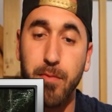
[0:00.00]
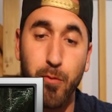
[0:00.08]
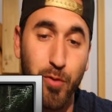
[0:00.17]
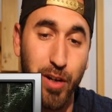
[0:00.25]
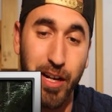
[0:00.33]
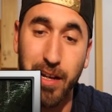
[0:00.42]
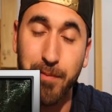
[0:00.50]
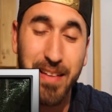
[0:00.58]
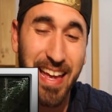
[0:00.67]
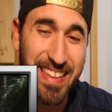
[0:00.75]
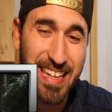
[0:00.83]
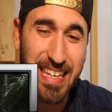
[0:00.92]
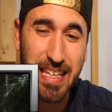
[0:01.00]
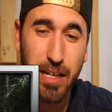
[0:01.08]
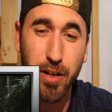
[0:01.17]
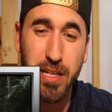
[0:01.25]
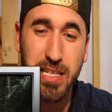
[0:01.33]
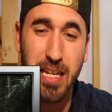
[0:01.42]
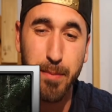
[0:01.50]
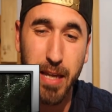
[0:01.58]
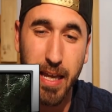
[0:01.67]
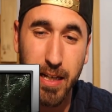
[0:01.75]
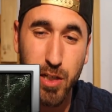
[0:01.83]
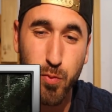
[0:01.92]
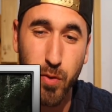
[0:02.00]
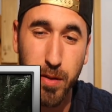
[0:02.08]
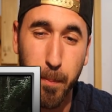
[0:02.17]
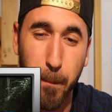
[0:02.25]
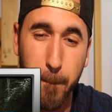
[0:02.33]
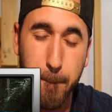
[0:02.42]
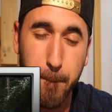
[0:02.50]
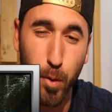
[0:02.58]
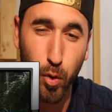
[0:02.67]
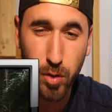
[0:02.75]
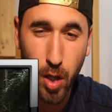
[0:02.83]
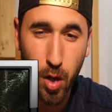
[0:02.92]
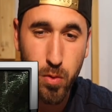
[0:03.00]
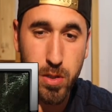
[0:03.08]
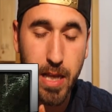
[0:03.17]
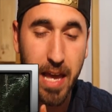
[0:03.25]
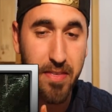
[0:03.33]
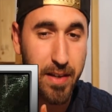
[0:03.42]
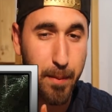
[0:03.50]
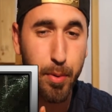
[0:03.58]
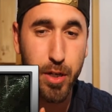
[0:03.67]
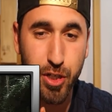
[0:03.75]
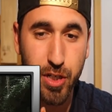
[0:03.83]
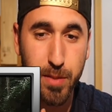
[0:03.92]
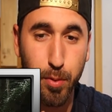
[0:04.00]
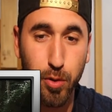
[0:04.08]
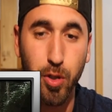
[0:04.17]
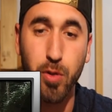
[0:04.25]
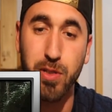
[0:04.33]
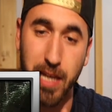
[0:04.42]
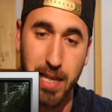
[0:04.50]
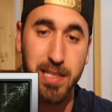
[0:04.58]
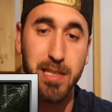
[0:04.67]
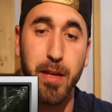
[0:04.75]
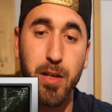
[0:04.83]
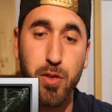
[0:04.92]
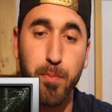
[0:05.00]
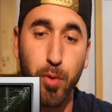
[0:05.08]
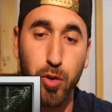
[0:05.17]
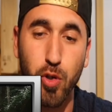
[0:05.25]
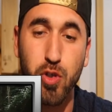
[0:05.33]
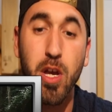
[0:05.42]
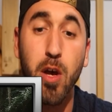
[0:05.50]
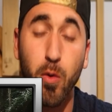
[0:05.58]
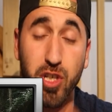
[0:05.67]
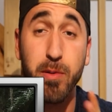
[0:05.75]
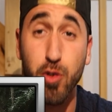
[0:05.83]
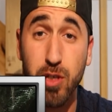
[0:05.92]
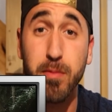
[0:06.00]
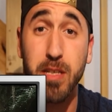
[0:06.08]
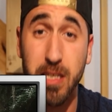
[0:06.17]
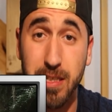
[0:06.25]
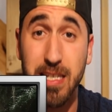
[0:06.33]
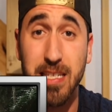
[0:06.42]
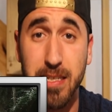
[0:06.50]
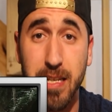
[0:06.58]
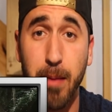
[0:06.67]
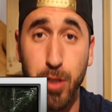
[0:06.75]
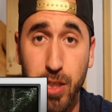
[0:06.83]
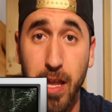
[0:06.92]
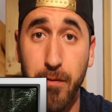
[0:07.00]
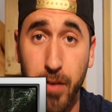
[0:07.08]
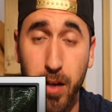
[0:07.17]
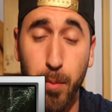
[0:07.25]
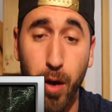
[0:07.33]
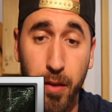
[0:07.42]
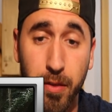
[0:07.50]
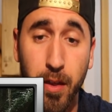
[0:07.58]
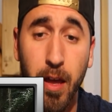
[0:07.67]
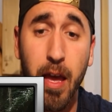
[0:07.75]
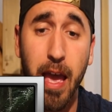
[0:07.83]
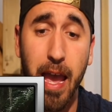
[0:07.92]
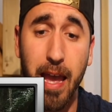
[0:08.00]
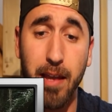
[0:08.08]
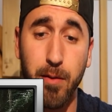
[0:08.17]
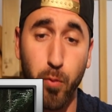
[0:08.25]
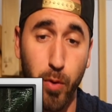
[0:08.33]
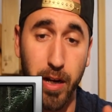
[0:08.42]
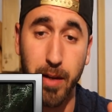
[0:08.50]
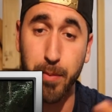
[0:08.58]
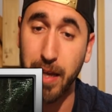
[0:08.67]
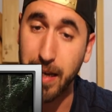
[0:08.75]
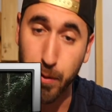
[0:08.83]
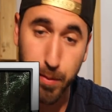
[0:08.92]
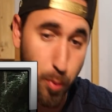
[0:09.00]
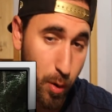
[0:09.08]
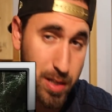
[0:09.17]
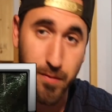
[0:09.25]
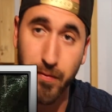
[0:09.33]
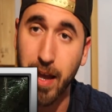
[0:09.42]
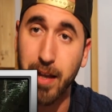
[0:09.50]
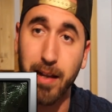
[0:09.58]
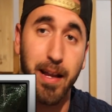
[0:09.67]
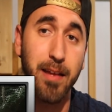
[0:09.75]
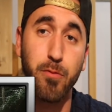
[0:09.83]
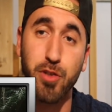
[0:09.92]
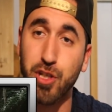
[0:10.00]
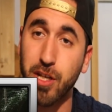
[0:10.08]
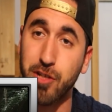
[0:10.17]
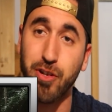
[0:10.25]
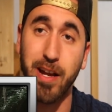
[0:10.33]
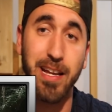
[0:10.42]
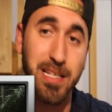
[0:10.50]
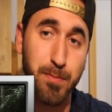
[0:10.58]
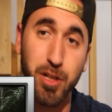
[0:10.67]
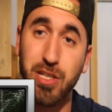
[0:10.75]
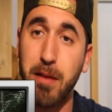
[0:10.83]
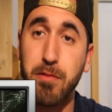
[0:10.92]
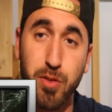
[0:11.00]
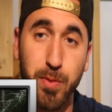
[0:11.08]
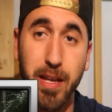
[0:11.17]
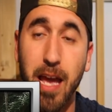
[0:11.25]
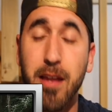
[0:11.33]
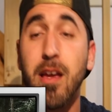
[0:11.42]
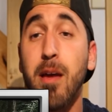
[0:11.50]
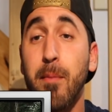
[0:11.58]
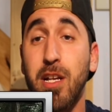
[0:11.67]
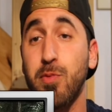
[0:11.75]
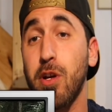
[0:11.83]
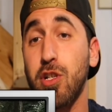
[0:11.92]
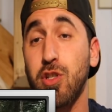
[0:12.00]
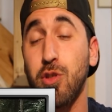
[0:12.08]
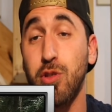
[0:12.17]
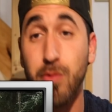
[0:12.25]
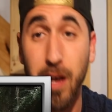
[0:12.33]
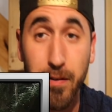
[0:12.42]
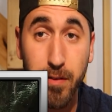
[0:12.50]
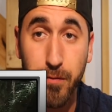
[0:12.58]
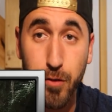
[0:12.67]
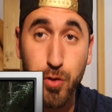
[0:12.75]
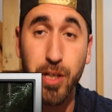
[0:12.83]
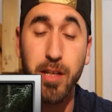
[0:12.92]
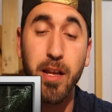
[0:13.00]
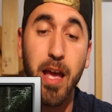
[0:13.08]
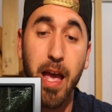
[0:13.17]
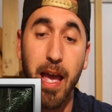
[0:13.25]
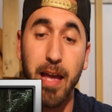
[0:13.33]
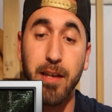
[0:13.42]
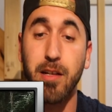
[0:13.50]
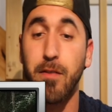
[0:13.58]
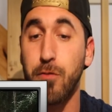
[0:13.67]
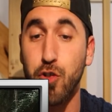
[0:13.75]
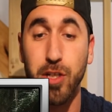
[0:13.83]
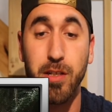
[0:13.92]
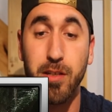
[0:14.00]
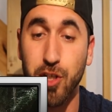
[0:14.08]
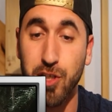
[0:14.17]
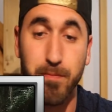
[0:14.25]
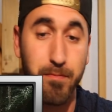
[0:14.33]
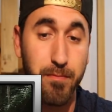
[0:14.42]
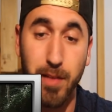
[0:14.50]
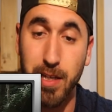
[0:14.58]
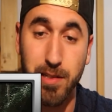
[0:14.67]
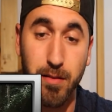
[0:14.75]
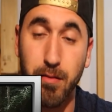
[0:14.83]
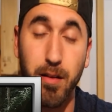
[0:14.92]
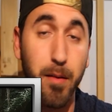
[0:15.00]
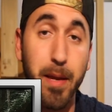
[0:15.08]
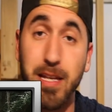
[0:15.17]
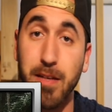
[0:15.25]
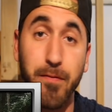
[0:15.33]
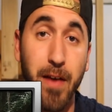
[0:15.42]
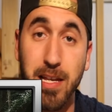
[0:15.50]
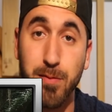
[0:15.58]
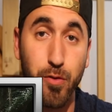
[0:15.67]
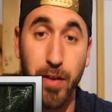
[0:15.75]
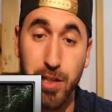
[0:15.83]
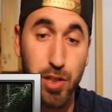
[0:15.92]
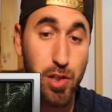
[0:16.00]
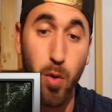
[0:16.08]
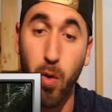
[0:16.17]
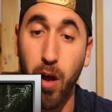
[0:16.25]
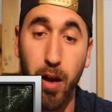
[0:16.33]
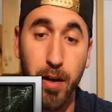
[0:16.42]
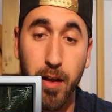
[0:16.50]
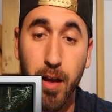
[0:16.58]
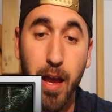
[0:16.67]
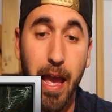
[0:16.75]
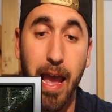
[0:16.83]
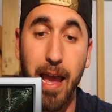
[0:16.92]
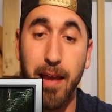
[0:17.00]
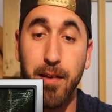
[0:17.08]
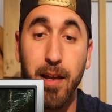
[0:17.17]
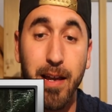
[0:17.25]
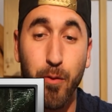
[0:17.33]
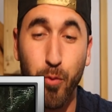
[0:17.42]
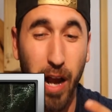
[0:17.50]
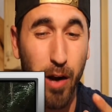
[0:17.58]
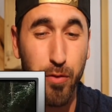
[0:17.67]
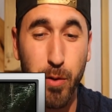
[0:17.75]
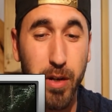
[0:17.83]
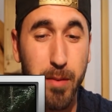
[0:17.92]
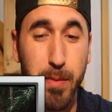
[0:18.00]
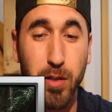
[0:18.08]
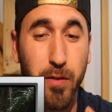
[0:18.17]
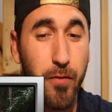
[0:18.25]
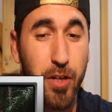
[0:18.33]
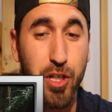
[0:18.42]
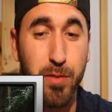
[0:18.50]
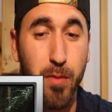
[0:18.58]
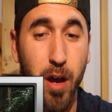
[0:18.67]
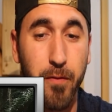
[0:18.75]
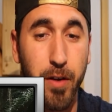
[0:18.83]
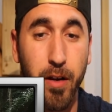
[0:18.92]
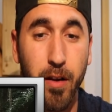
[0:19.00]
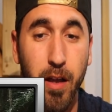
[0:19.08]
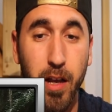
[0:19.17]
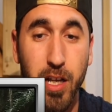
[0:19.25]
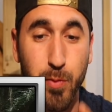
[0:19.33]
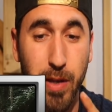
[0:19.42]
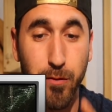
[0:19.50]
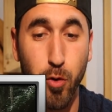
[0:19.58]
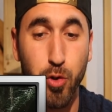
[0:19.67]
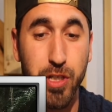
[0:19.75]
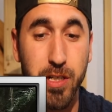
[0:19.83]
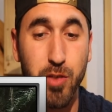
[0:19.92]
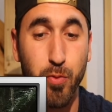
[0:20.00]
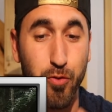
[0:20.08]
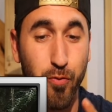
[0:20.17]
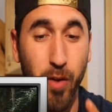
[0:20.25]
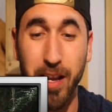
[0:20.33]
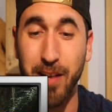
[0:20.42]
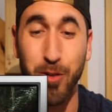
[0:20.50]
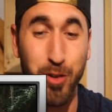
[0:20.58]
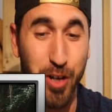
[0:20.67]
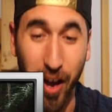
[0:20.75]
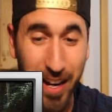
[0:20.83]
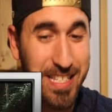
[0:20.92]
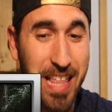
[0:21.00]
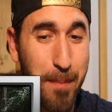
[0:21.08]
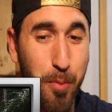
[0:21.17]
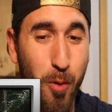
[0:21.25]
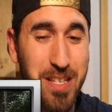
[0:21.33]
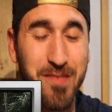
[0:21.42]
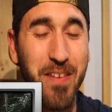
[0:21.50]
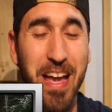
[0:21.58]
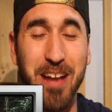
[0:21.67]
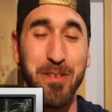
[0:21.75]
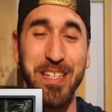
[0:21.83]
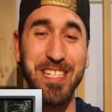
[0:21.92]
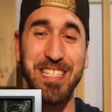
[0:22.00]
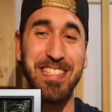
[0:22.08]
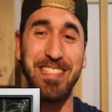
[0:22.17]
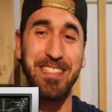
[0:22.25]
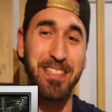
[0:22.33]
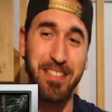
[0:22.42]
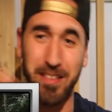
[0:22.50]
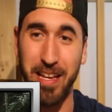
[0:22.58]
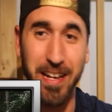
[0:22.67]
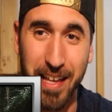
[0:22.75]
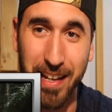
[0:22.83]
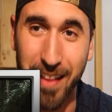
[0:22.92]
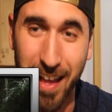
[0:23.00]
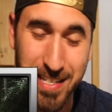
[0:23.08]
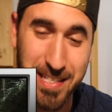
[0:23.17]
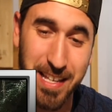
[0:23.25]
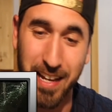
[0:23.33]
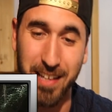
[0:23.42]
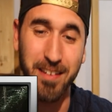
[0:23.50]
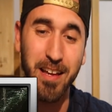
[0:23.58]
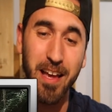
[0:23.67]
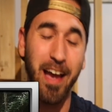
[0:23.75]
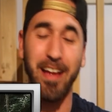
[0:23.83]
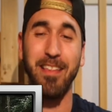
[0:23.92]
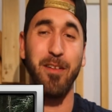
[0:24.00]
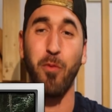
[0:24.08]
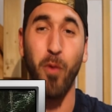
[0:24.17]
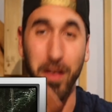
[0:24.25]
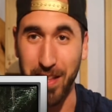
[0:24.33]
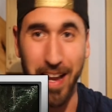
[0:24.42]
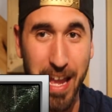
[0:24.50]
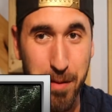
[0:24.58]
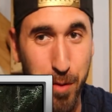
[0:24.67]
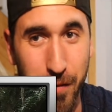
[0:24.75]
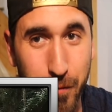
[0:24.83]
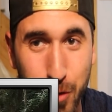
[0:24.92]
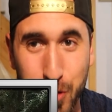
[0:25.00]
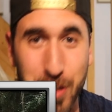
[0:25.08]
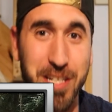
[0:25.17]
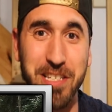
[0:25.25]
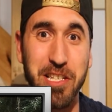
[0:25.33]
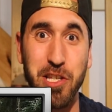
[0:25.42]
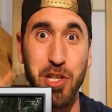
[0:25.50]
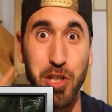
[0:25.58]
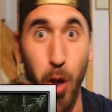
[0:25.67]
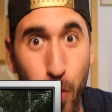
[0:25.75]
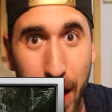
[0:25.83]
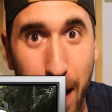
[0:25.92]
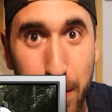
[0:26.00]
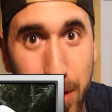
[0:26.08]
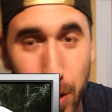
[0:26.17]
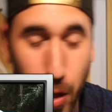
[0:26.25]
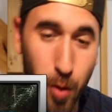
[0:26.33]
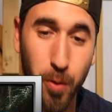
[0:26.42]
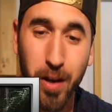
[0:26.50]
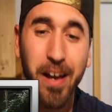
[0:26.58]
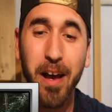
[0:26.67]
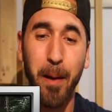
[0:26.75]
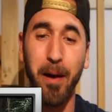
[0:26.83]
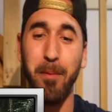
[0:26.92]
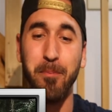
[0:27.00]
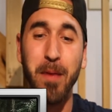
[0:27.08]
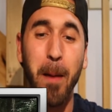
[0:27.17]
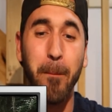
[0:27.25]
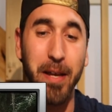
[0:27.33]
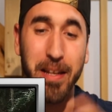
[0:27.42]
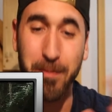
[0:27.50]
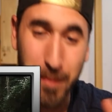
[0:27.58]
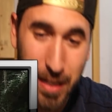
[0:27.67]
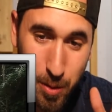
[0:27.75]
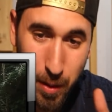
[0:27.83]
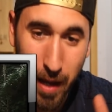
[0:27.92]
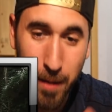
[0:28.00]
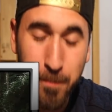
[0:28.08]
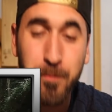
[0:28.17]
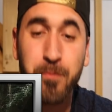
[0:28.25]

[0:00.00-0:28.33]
I think here he's gonna be hitting us with Bulldoze. I'm pretty sure it's Bulldoze. Yes, he's gonna be hitting us with Bulldoze, which is gonna do some decent damage to that Venomoth. And we're gonna be hitting it with Poison Fang. Again, we're just gonna try to get as much damage as we can because we also do have Confusion, and Confusion just is an amazing fast move, hits so hard. And I don't think we're gonna be able to finish him off here because we have no shields. We're gunning to that Poison Fang, and we just didn't get it last second. The one thing I hate about Confusion is because it's so damn slow. But it's okay.